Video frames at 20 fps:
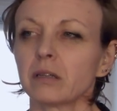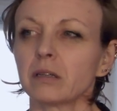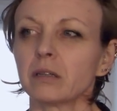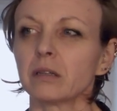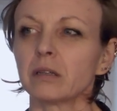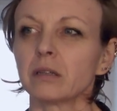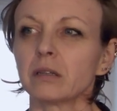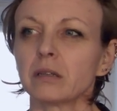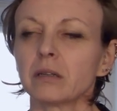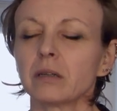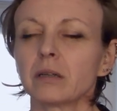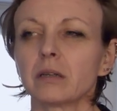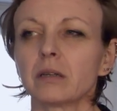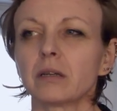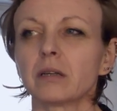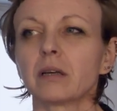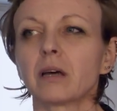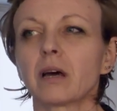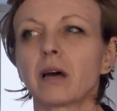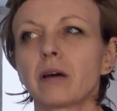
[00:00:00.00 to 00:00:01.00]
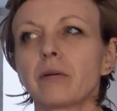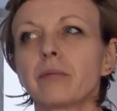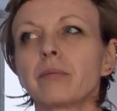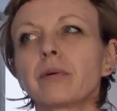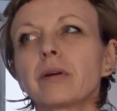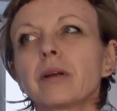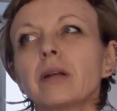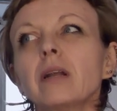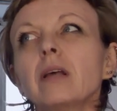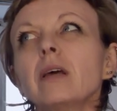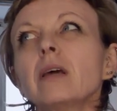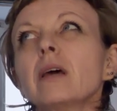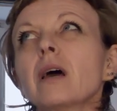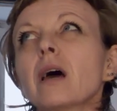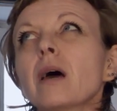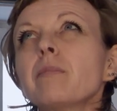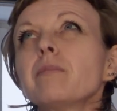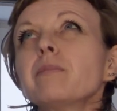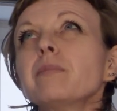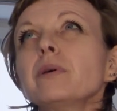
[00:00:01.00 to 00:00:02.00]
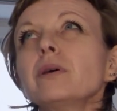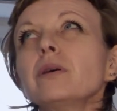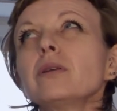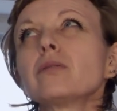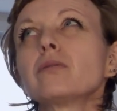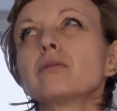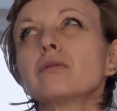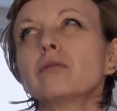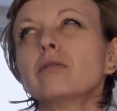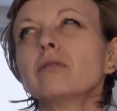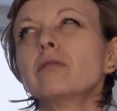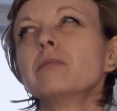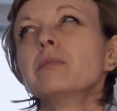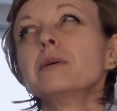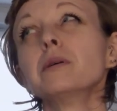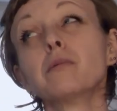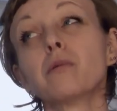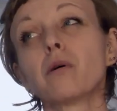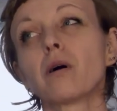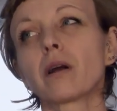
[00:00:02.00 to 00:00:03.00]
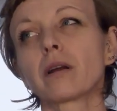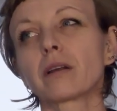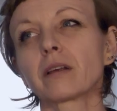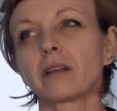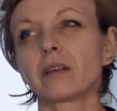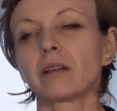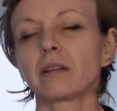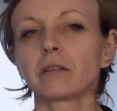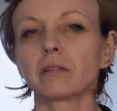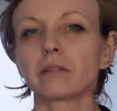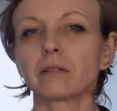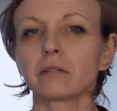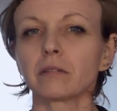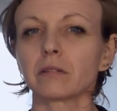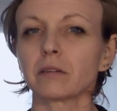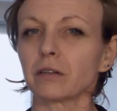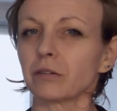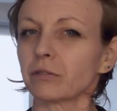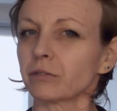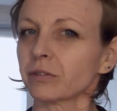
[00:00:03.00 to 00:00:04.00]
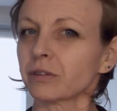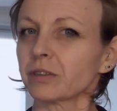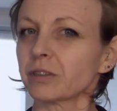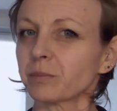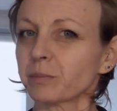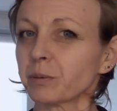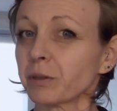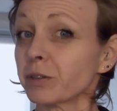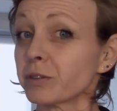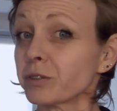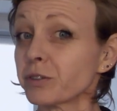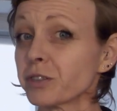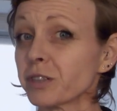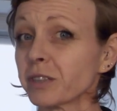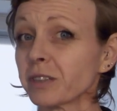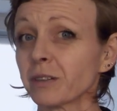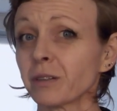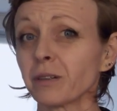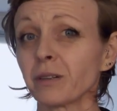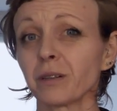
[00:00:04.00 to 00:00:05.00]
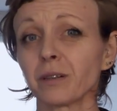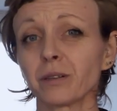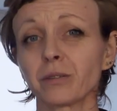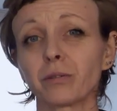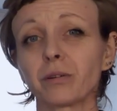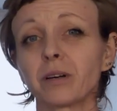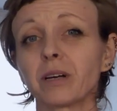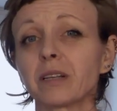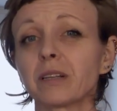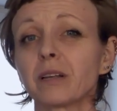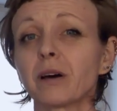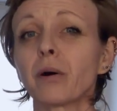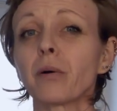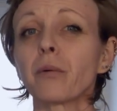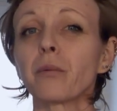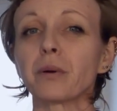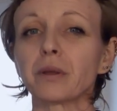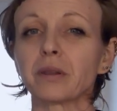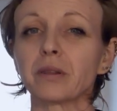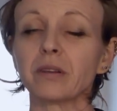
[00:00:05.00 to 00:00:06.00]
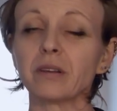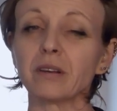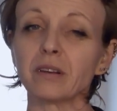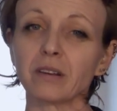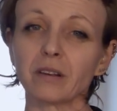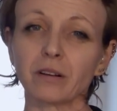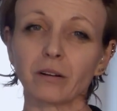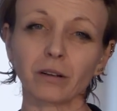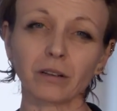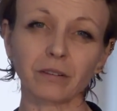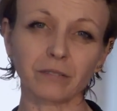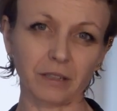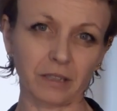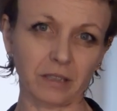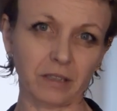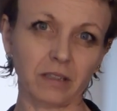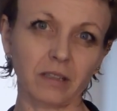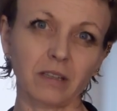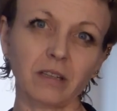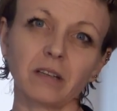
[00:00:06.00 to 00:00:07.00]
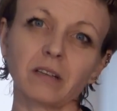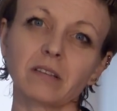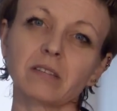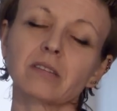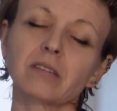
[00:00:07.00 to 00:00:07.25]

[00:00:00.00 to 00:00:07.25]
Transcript: I'm really happy to be working on this project together with the Olivetti